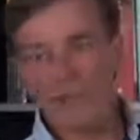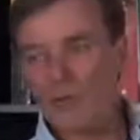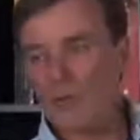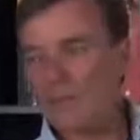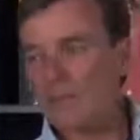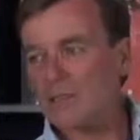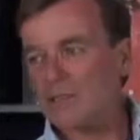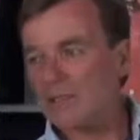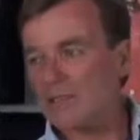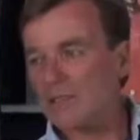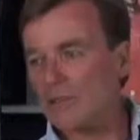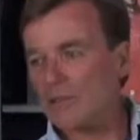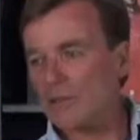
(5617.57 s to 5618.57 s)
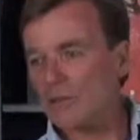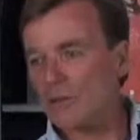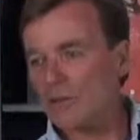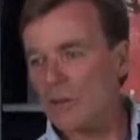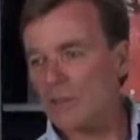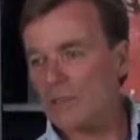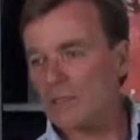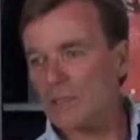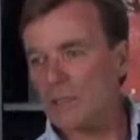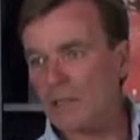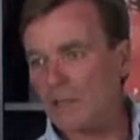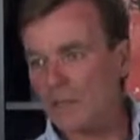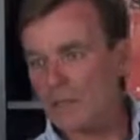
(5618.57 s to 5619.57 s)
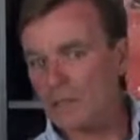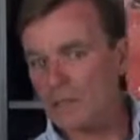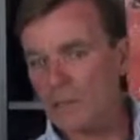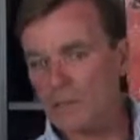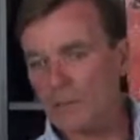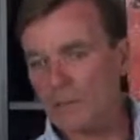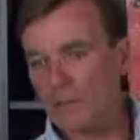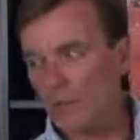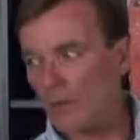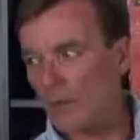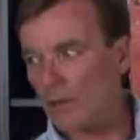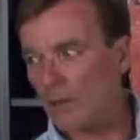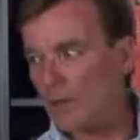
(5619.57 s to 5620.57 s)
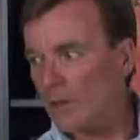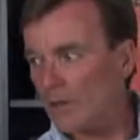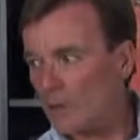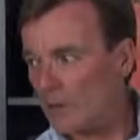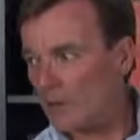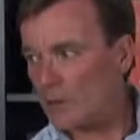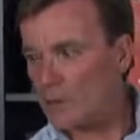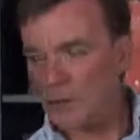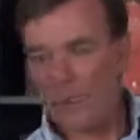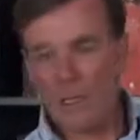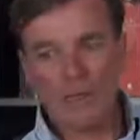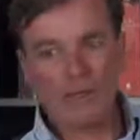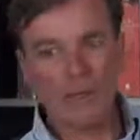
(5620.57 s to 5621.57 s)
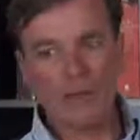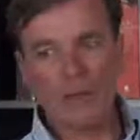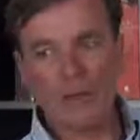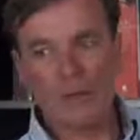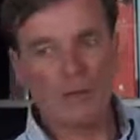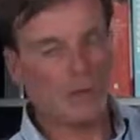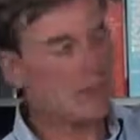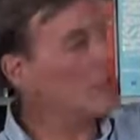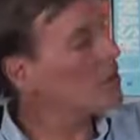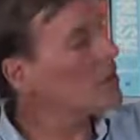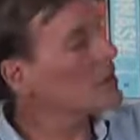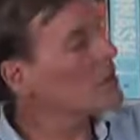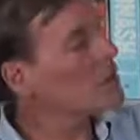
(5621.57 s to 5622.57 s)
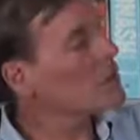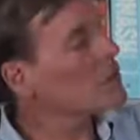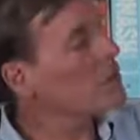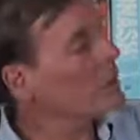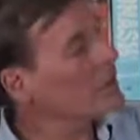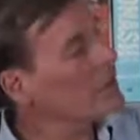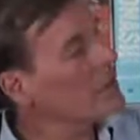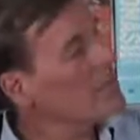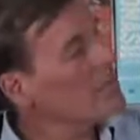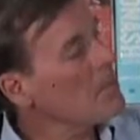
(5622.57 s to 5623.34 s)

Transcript: Who is who's actually got their own business here? Yeah, so then Brian, you've got your. Own. So uh, the rest of you guys, just quickly.